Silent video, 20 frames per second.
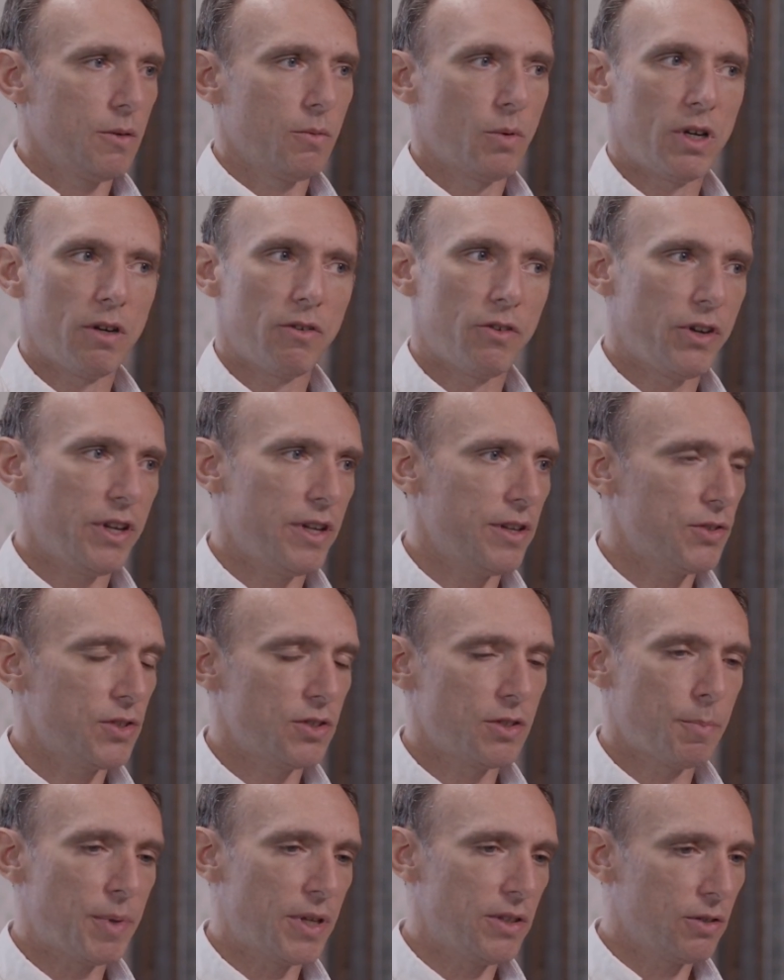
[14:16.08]
Whatever it
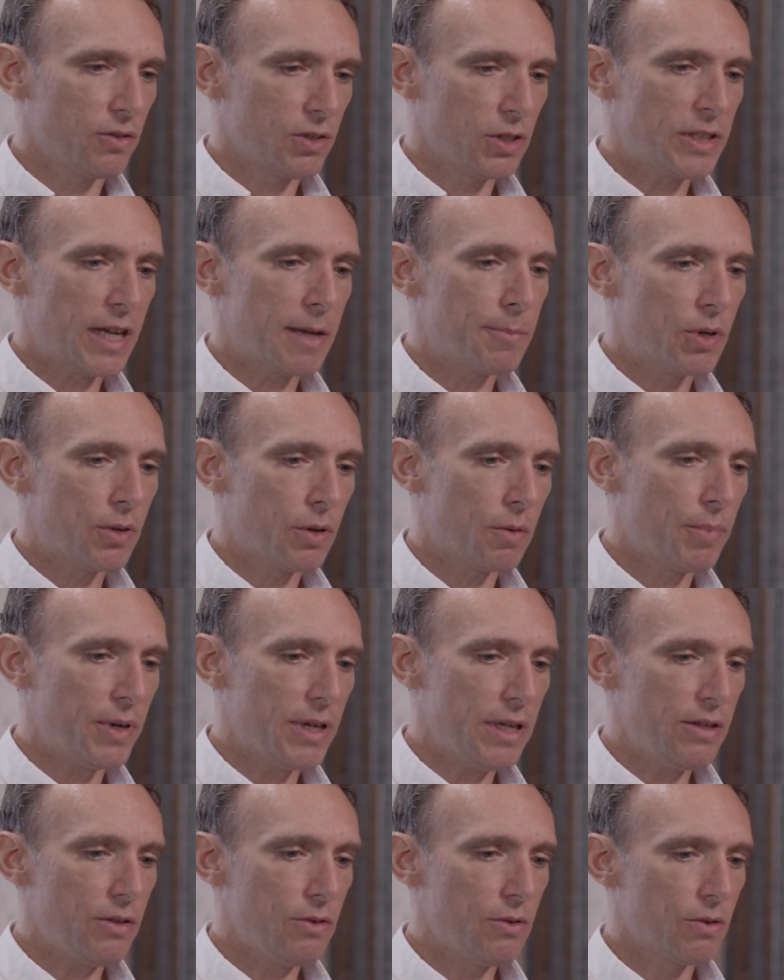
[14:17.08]
is, depending on the type of
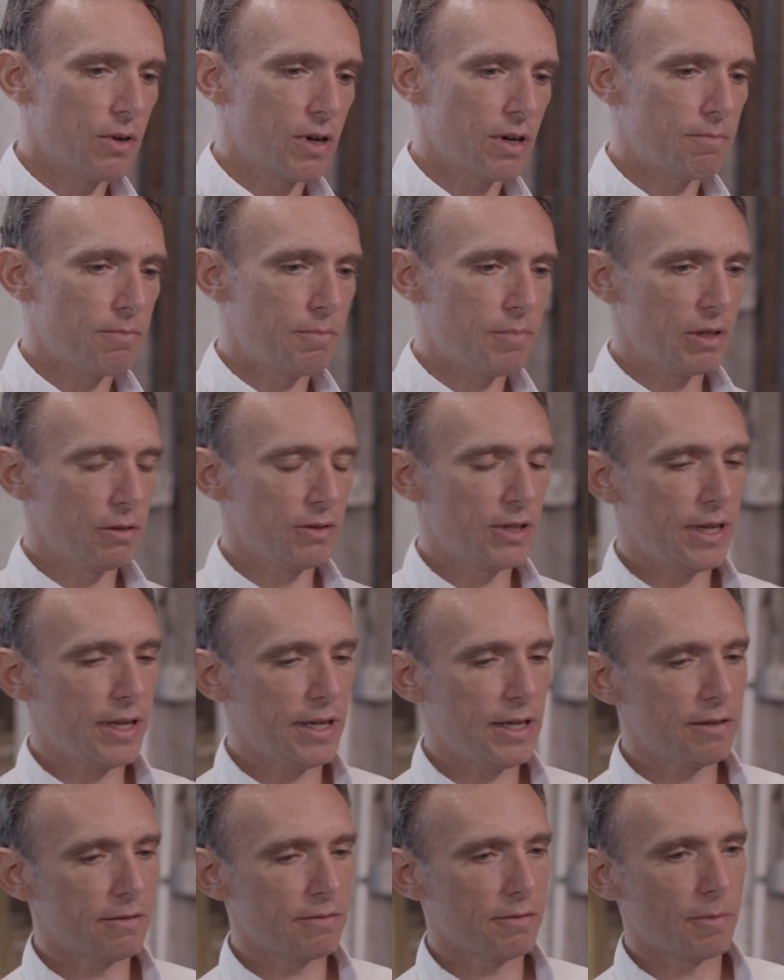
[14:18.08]
company you are
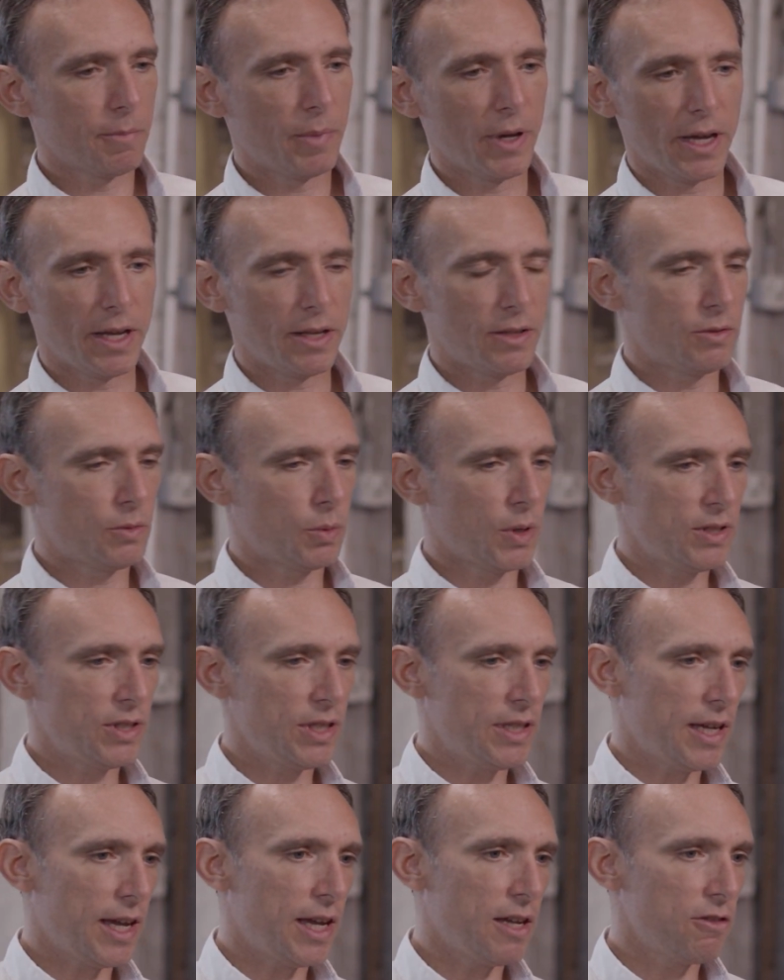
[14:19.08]
building, but
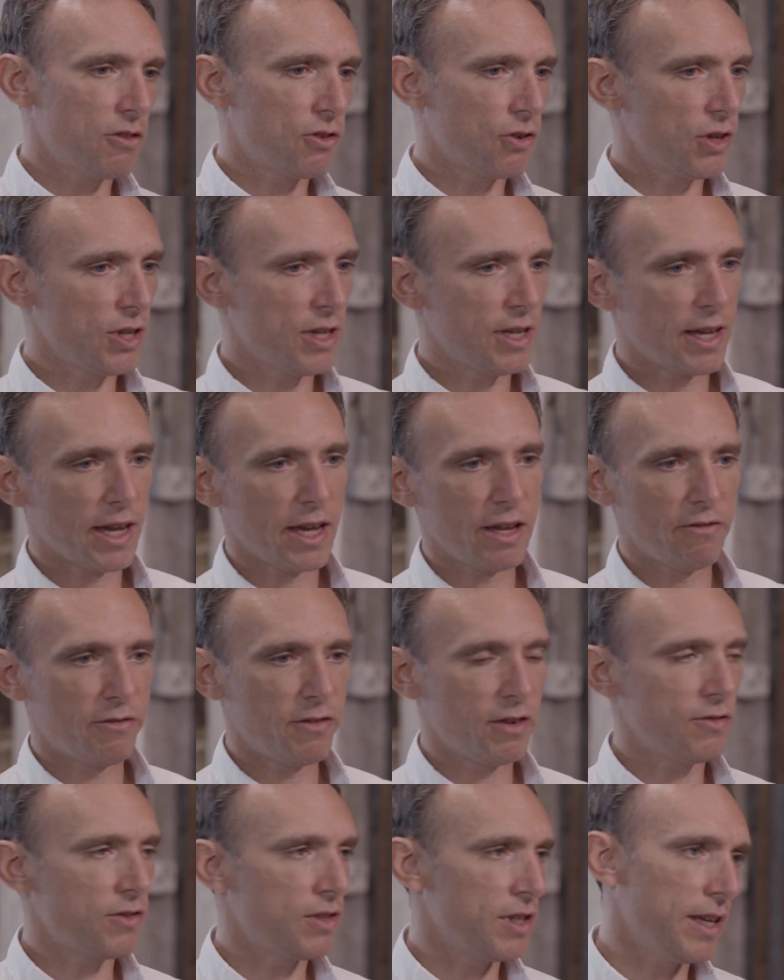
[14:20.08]
20K, 30K,
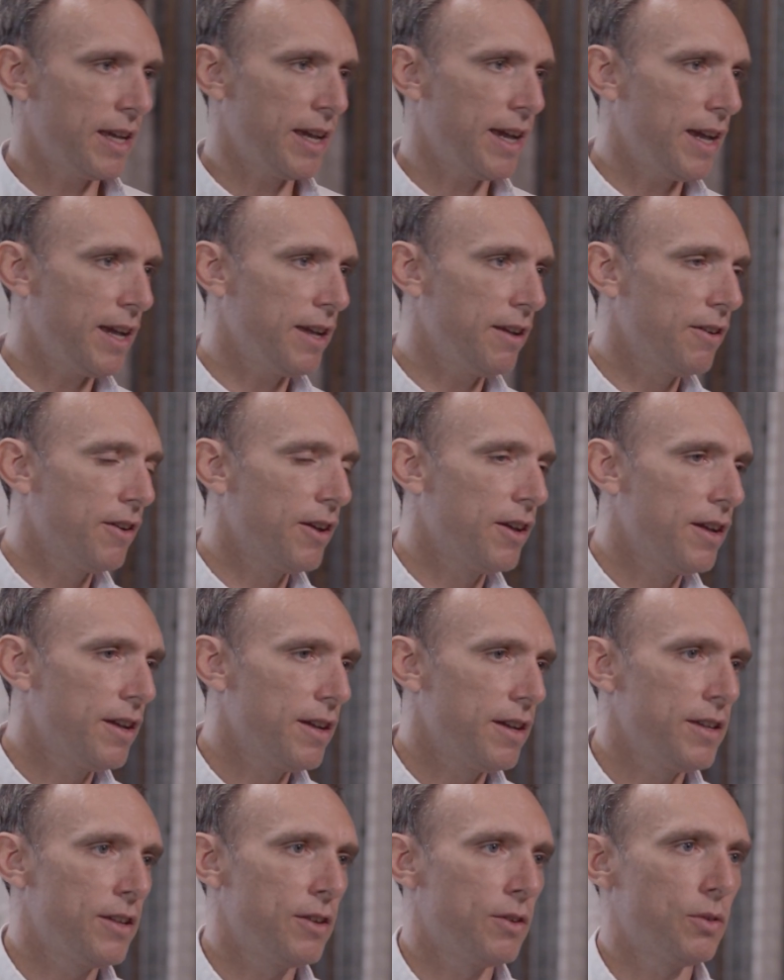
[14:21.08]
50K,
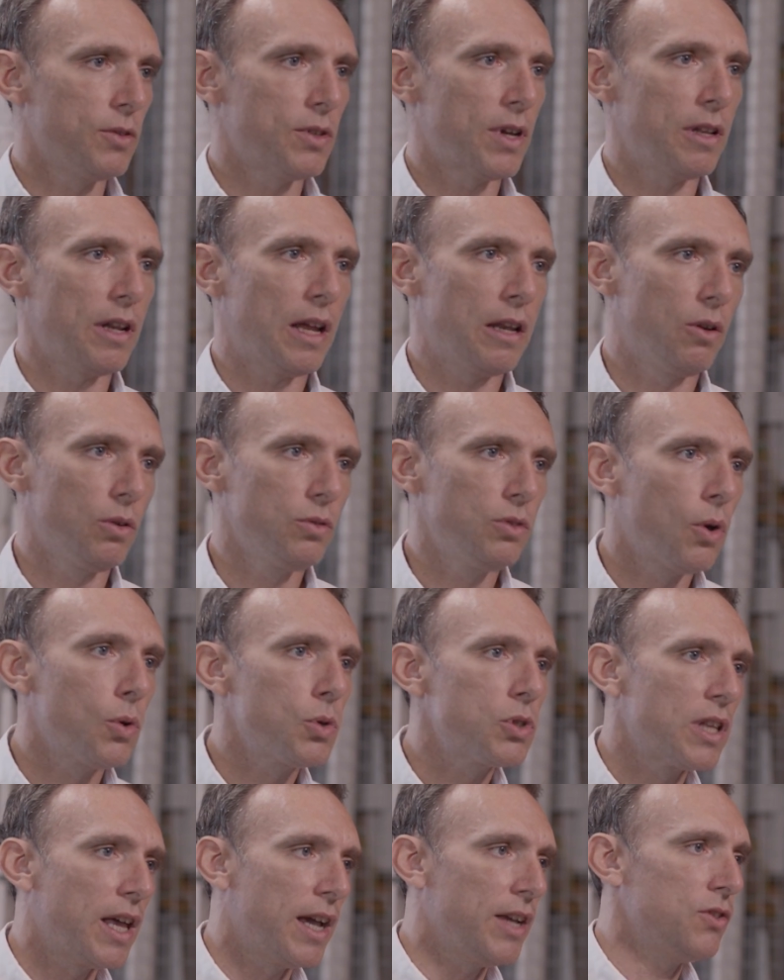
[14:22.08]
you know, along
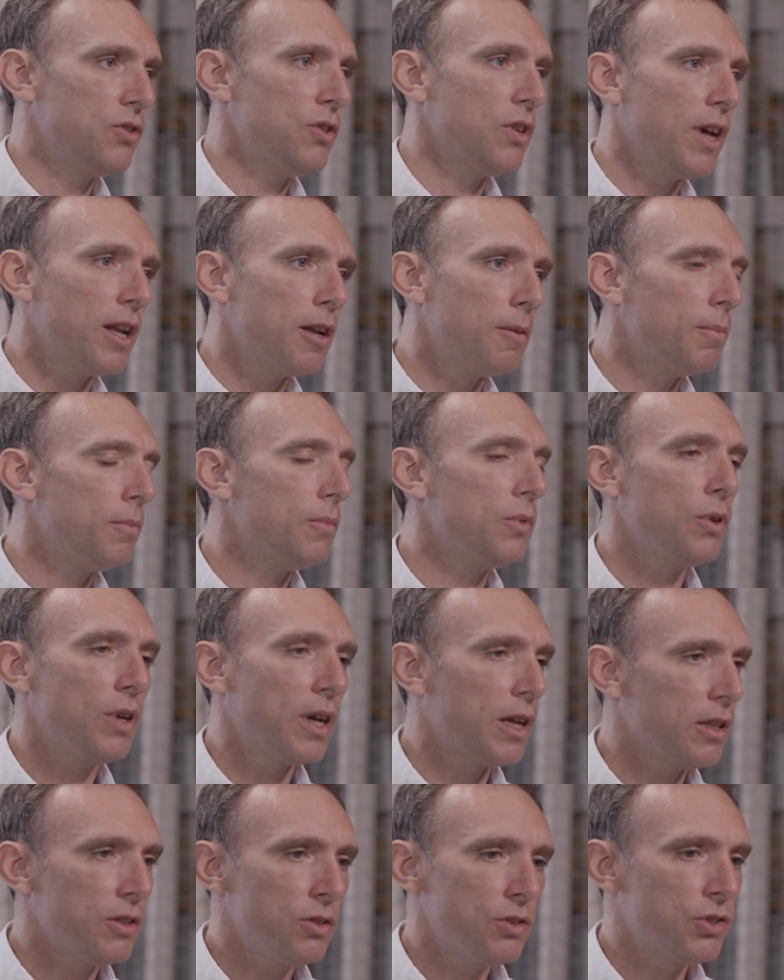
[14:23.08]
those lines, you
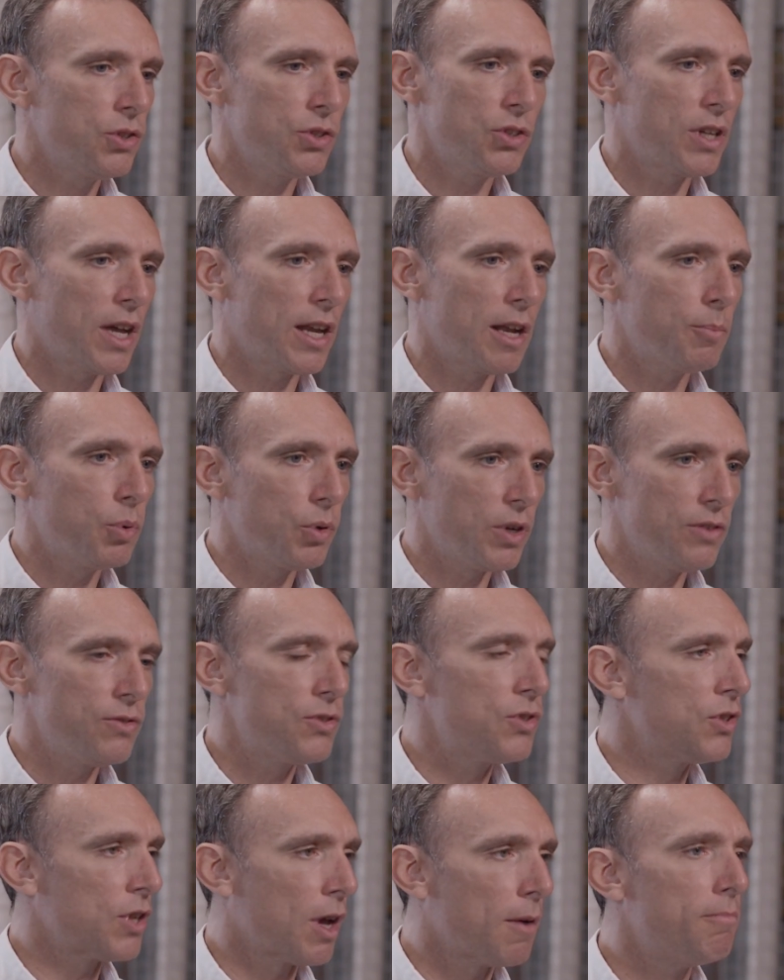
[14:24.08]
just gotta put in
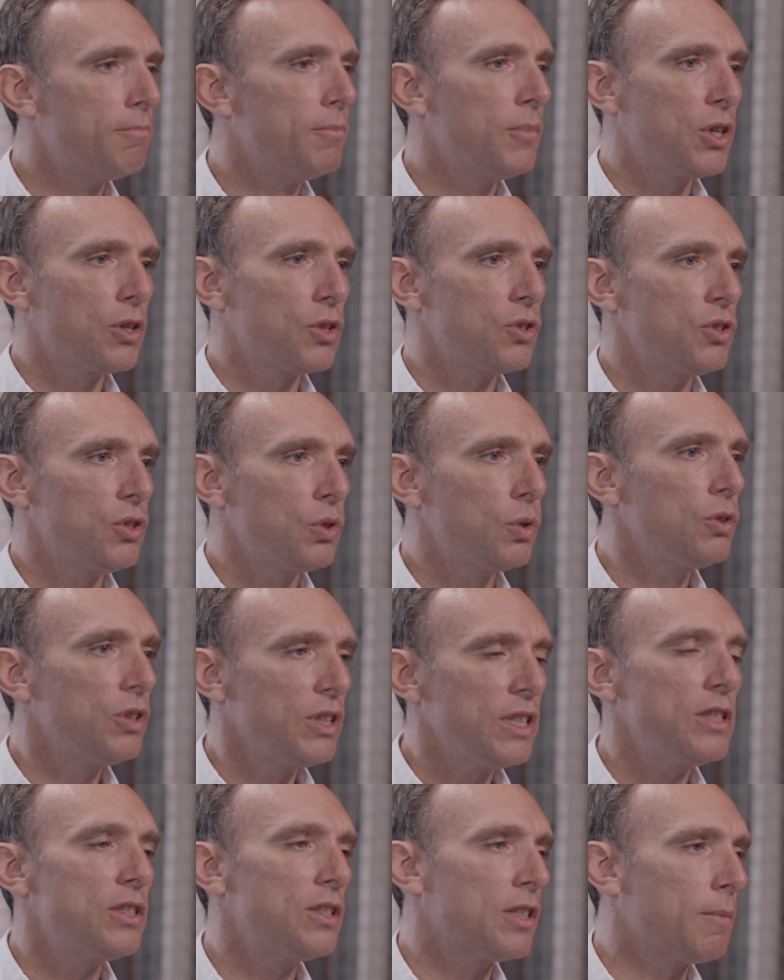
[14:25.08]
some, because you'll
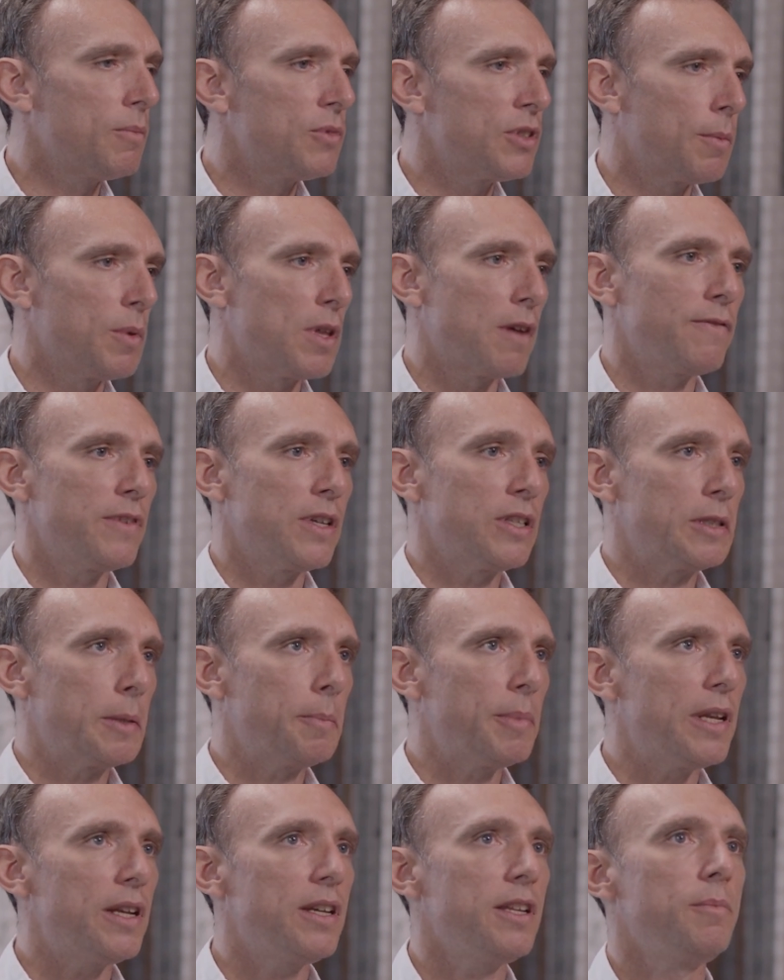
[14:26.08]
need some of that
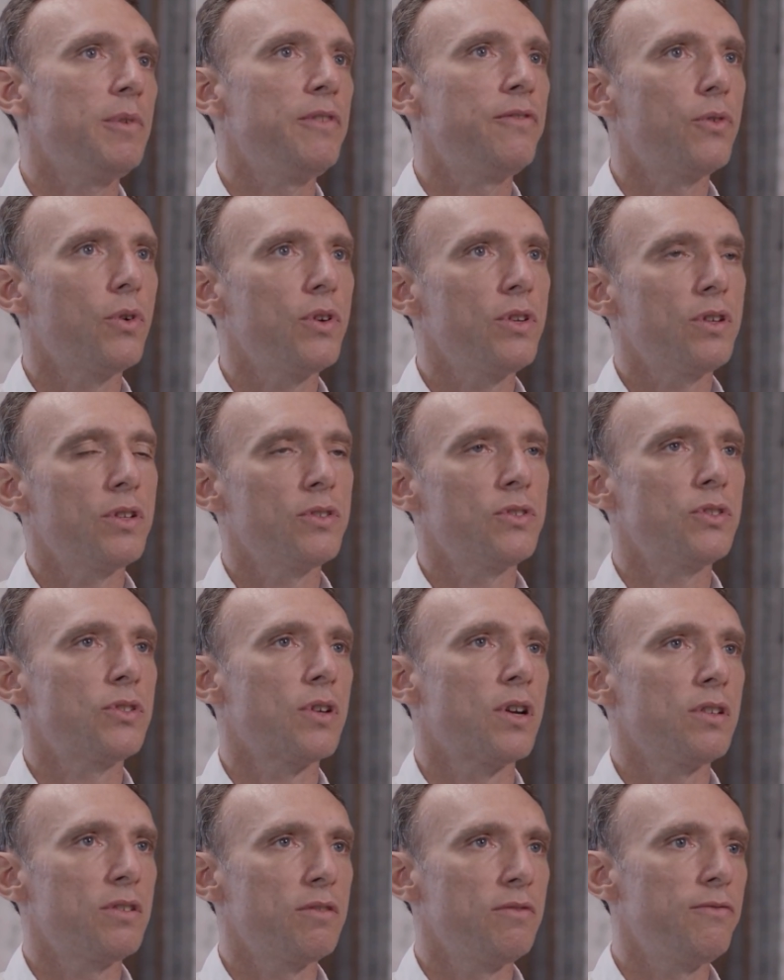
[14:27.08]
flexibility before you can
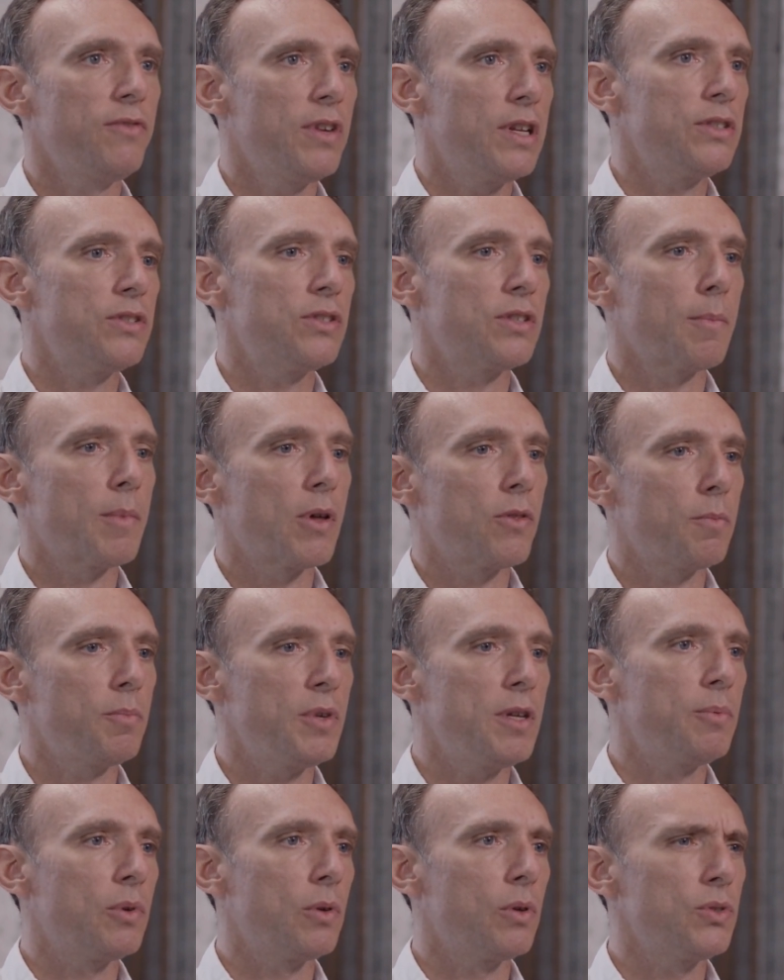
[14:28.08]
start to convince some other
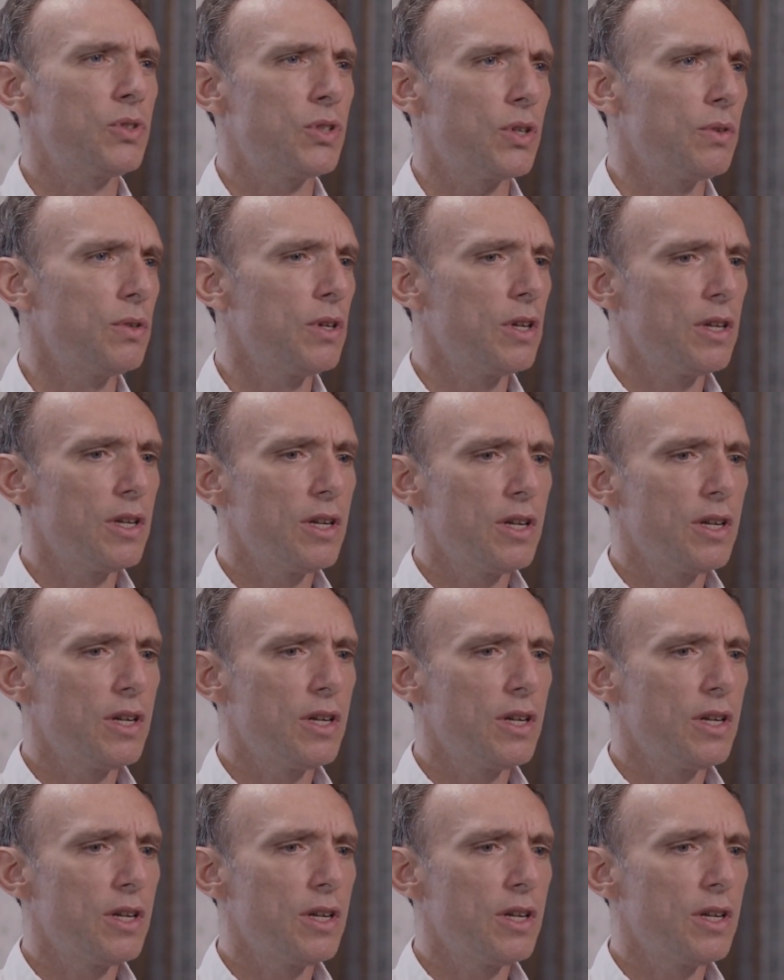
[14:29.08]
people also